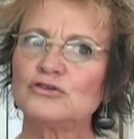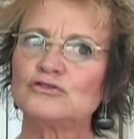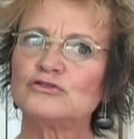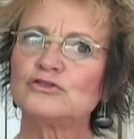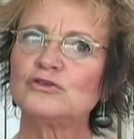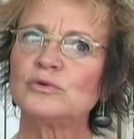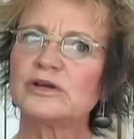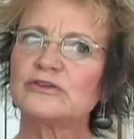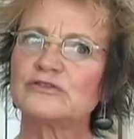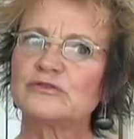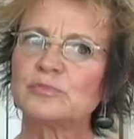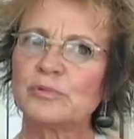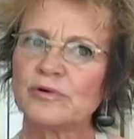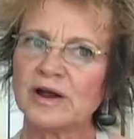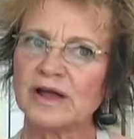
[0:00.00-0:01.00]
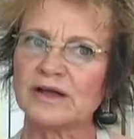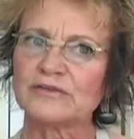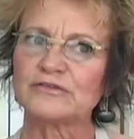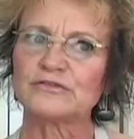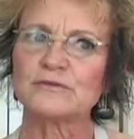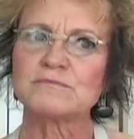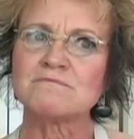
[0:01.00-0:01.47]
to
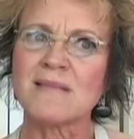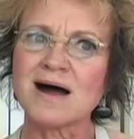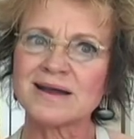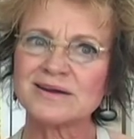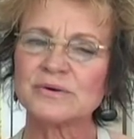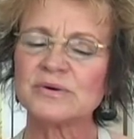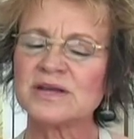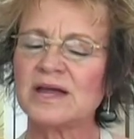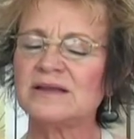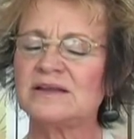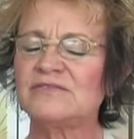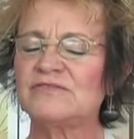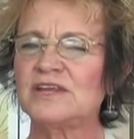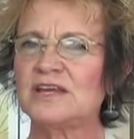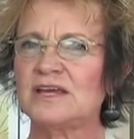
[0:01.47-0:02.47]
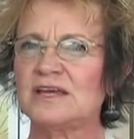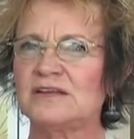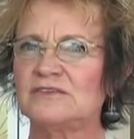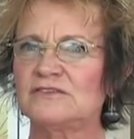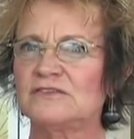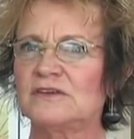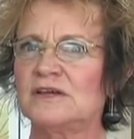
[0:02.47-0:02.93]
express my creative
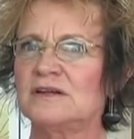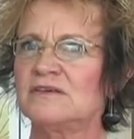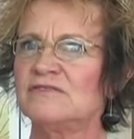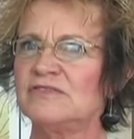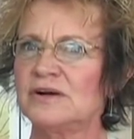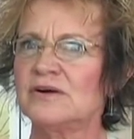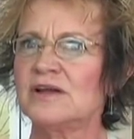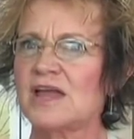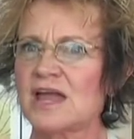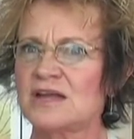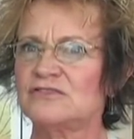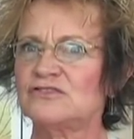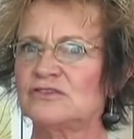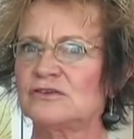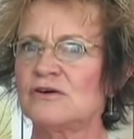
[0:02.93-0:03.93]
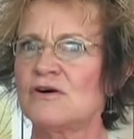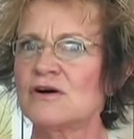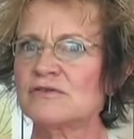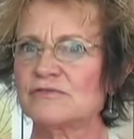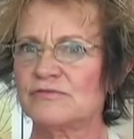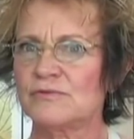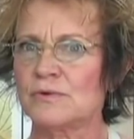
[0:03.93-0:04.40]
needs in a very ancient
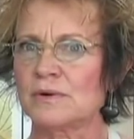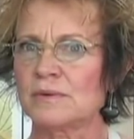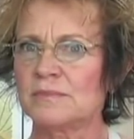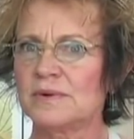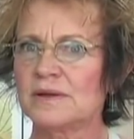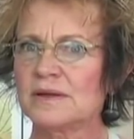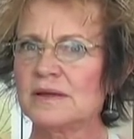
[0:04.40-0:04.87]
art form.